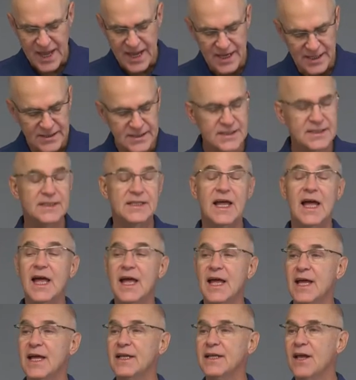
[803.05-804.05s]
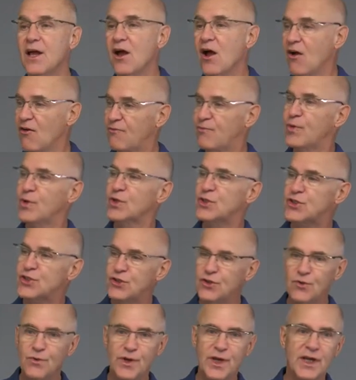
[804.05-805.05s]
instead of
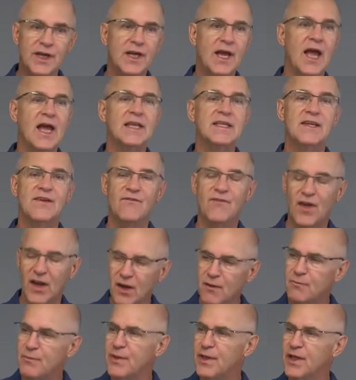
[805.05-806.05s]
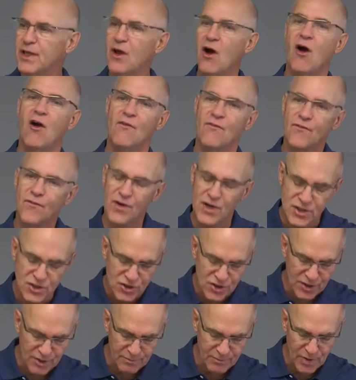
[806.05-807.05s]
pursuing and developing our
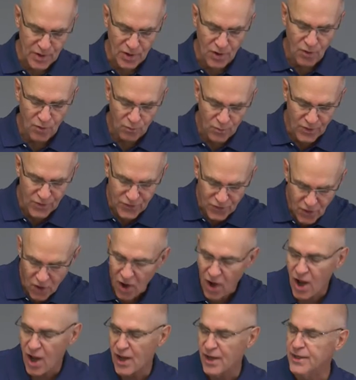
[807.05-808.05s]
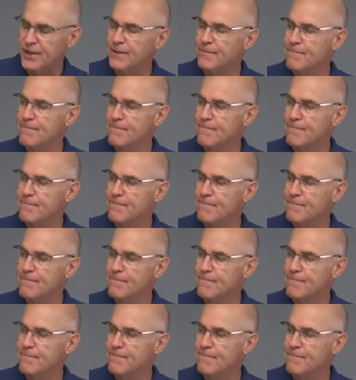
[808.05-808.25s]
friendship with God.